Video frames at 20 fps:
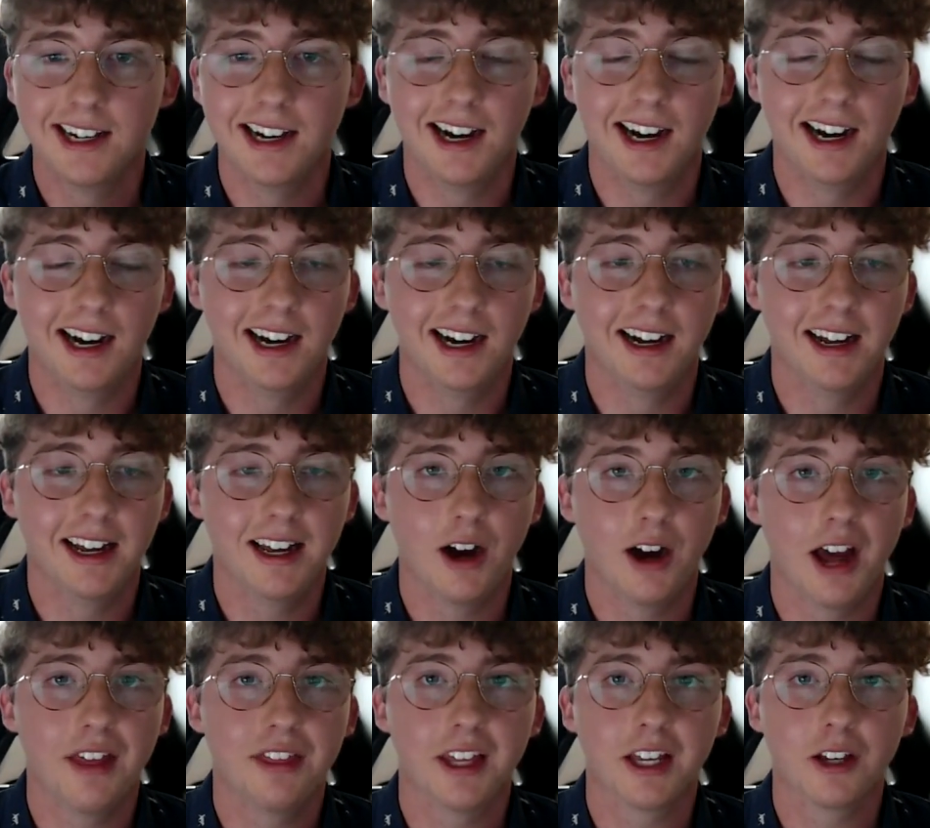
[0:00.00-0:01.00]
Uh,
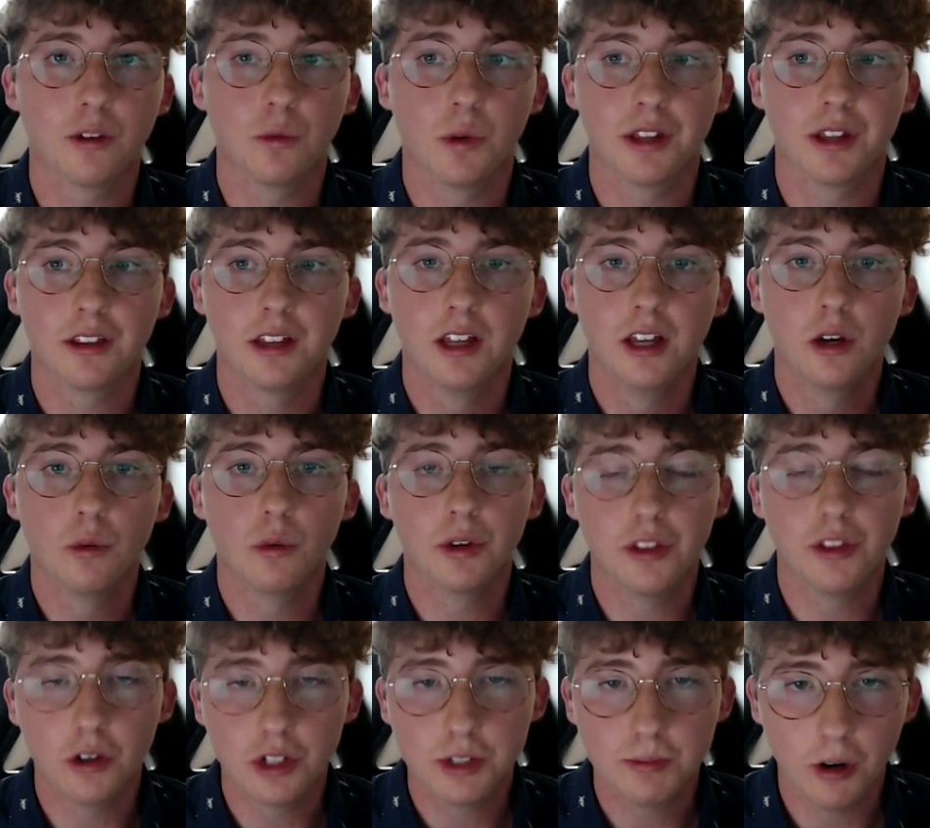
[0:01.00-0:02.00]
I think with
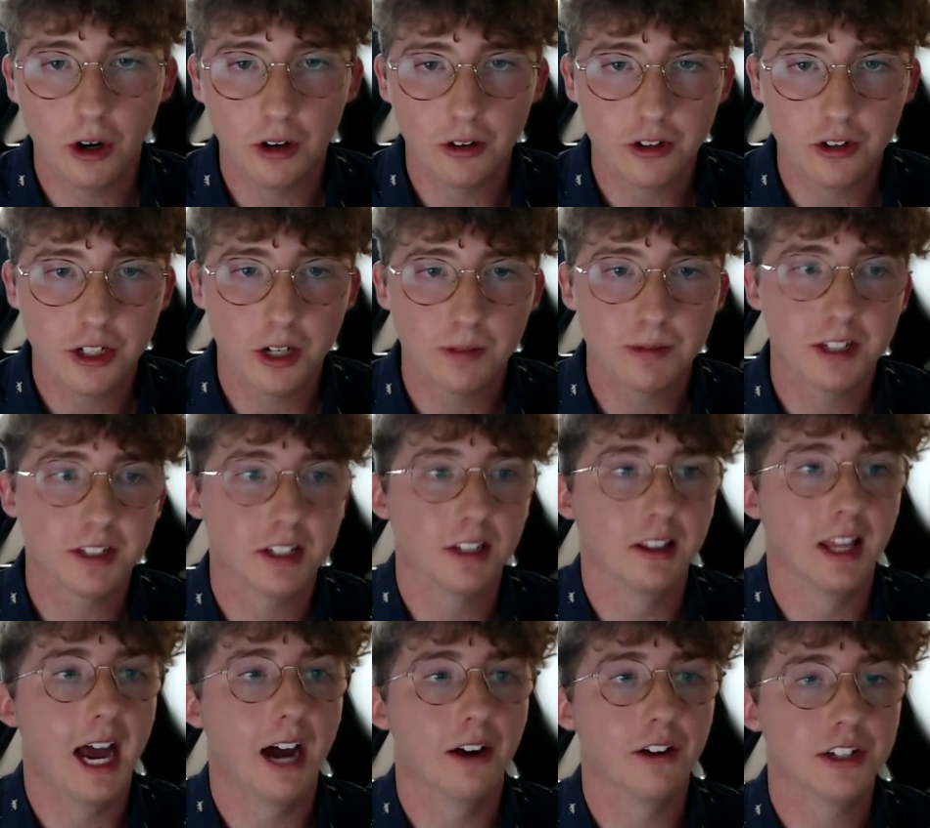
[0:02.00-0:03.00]
with those partnerships, it's
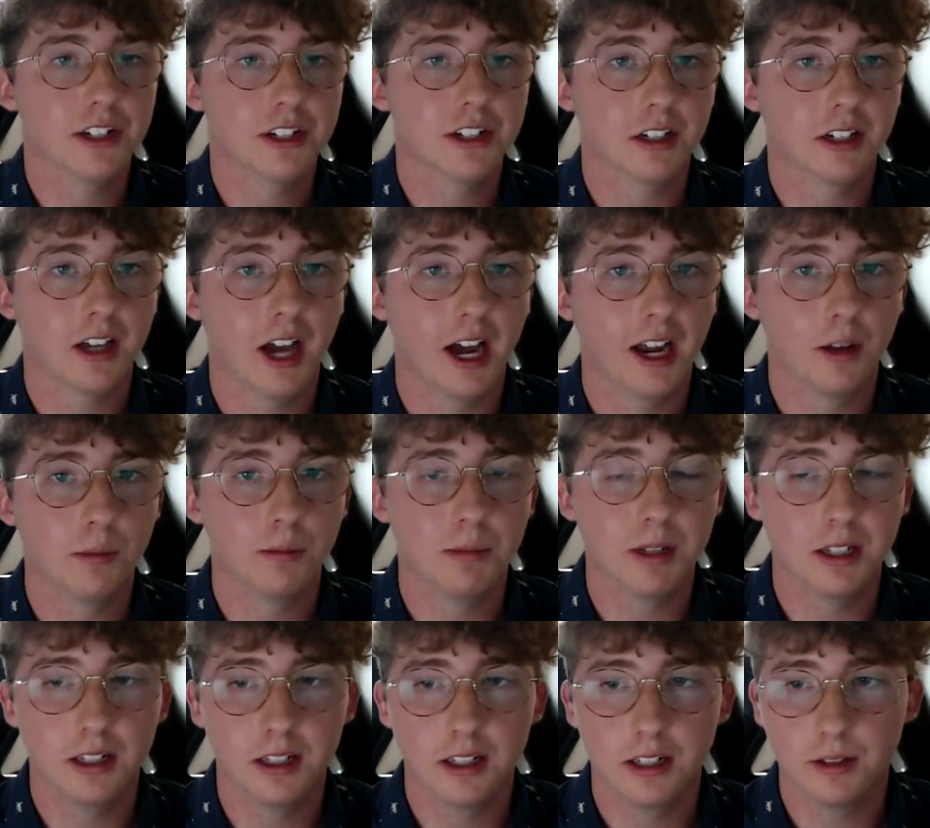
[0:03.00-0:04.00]
allowed us to kind of
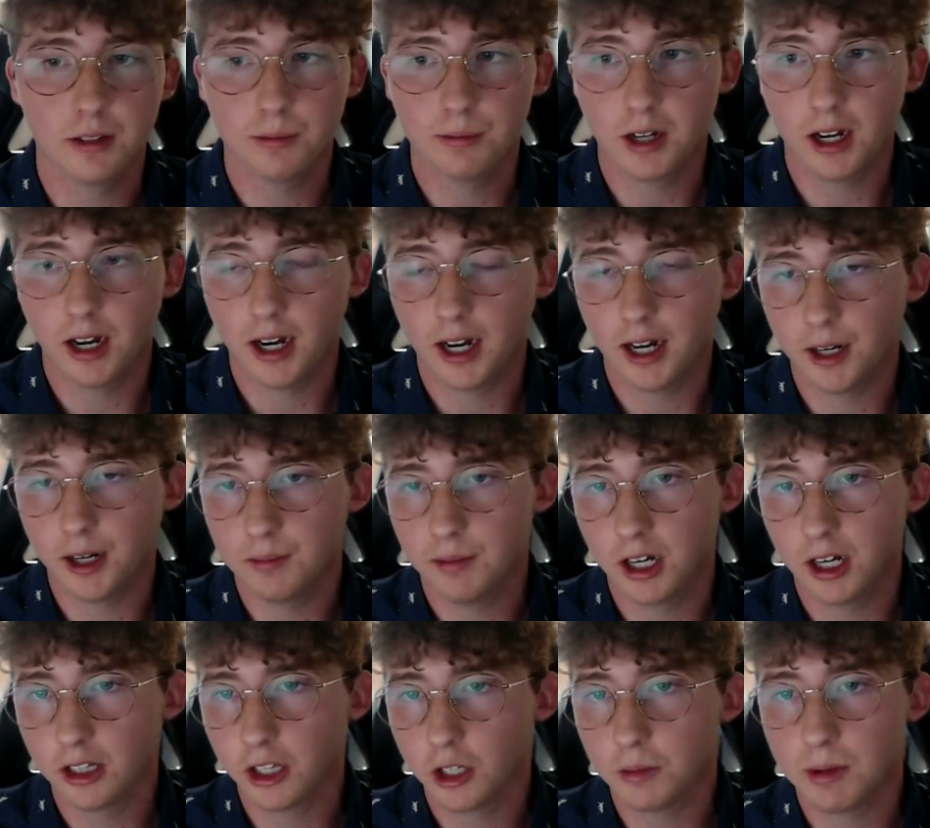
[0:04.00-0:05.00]
be um,
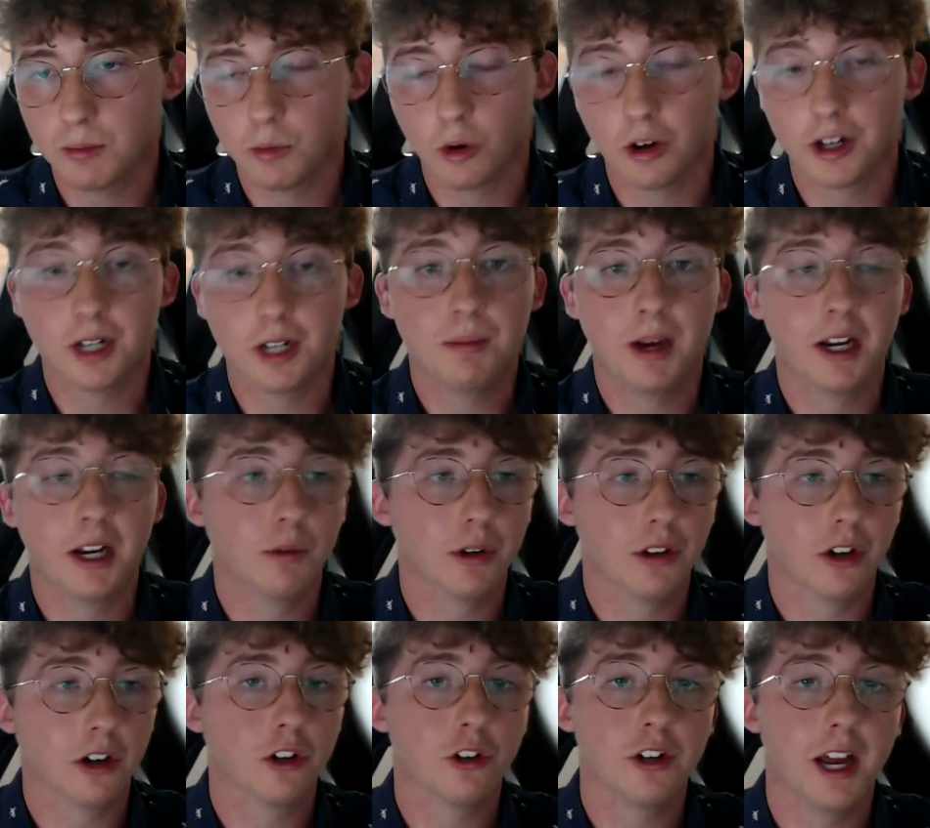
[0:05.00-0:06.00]
a little bit more independent
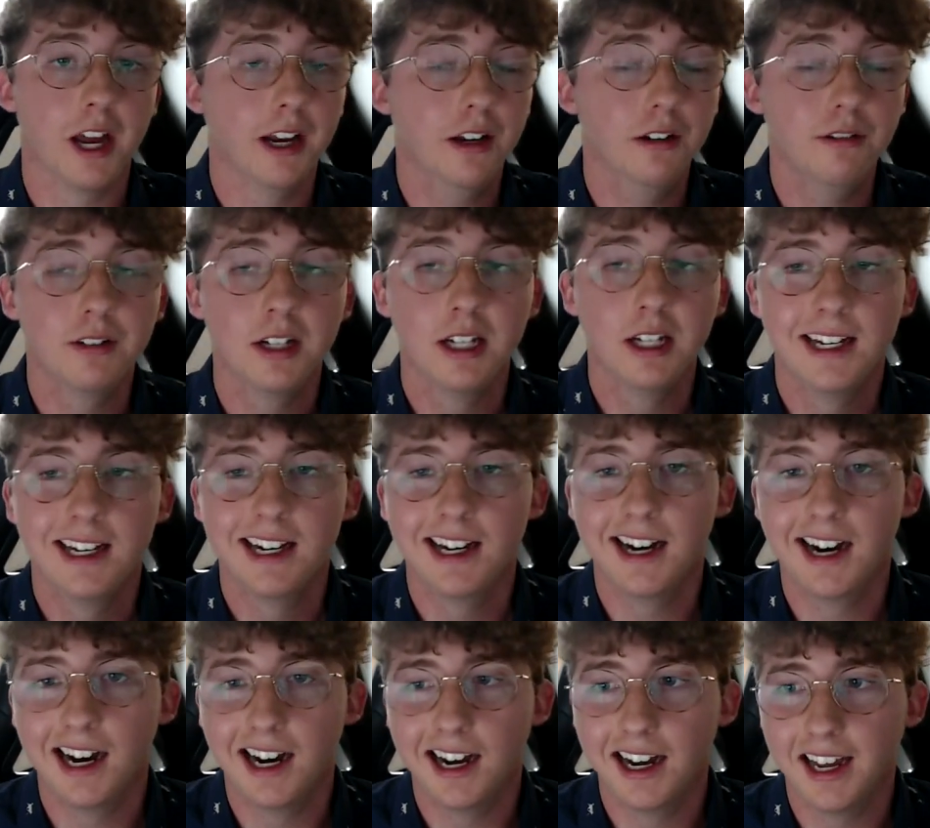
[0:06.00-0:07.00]
with our creative
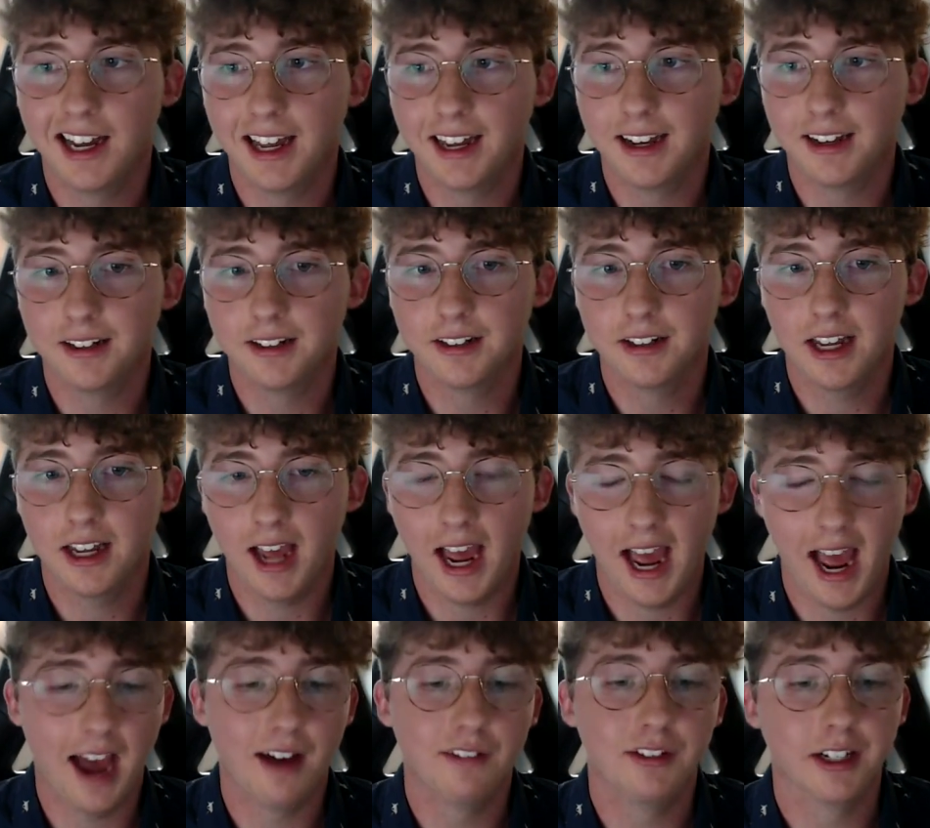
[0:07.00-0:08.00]
uh, and
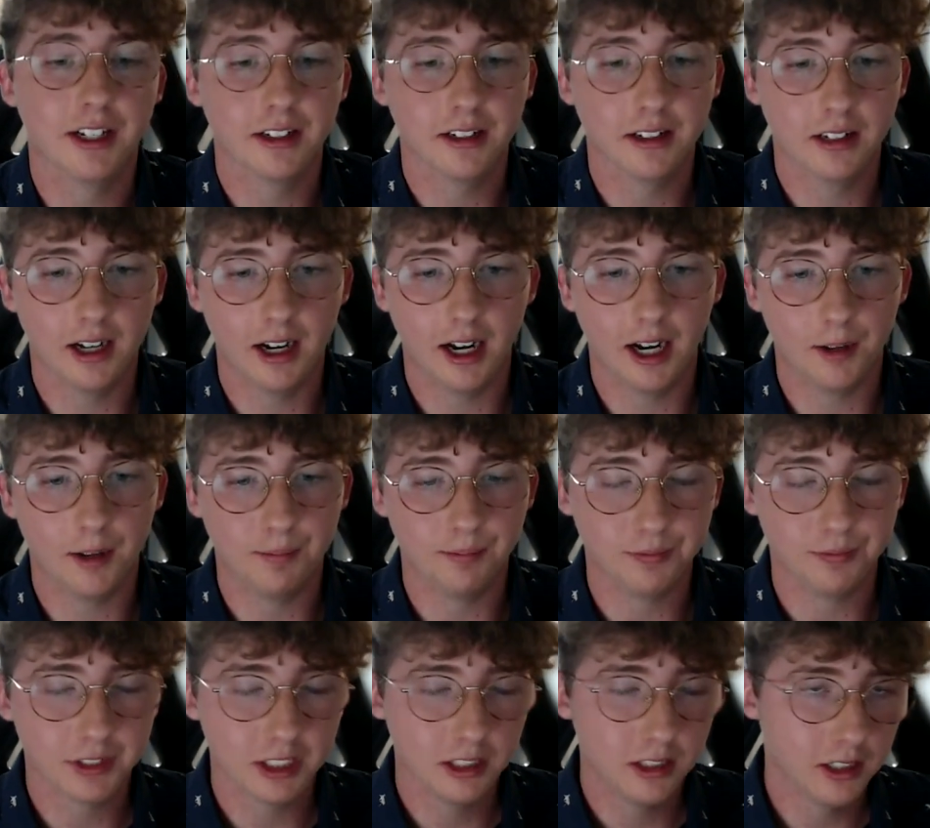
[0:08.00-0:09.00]
having um,